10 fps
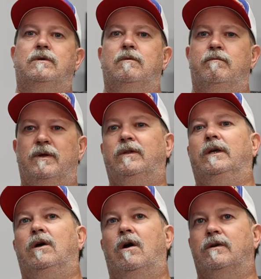to
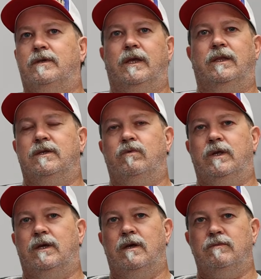building cars like this, when
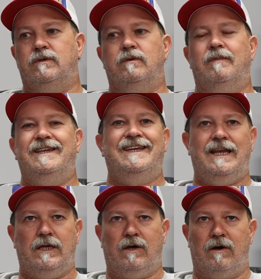it comes to
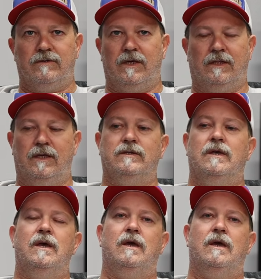maintaining cars like this.